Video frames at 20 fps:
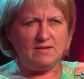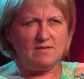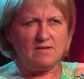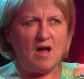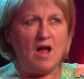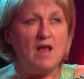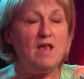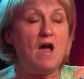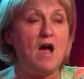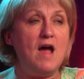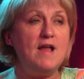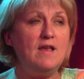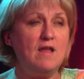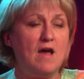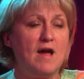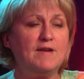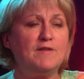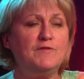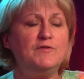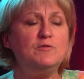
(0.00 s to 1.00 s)
I
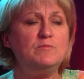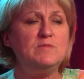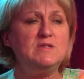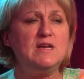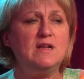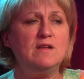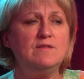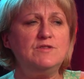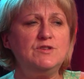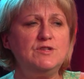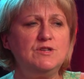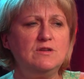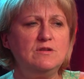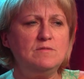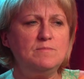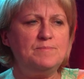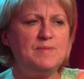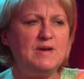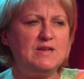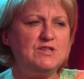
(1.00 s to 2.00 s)
like film and
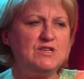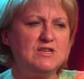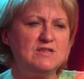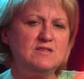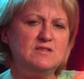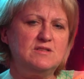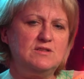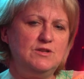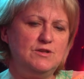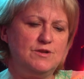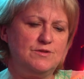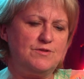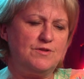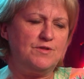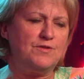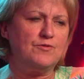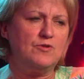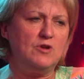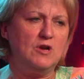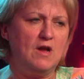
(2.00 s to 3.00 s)
television, but just, the
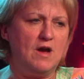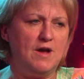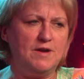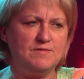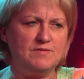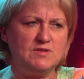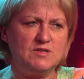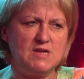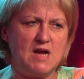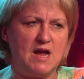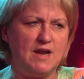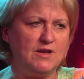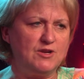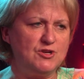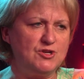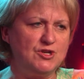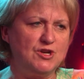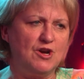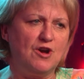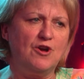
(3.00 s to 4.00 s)
through line of starting a
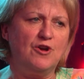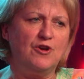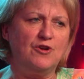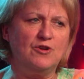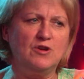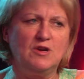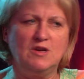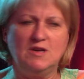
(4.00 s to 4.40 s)
show,